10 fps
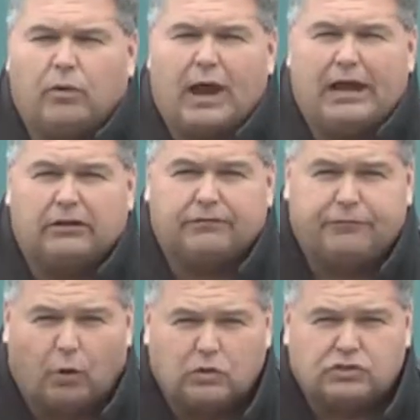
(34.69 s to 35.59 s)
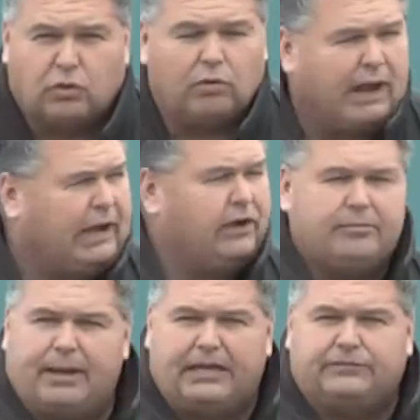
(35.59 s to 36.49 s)
We're right here at the Ford store right here
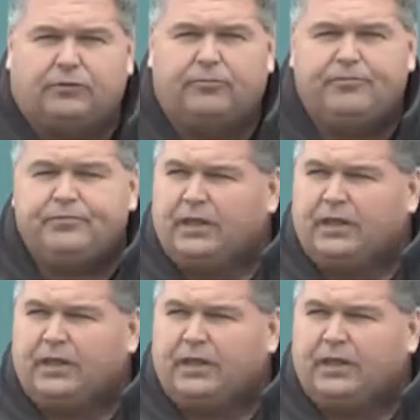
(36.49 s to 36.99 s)
in Batesville.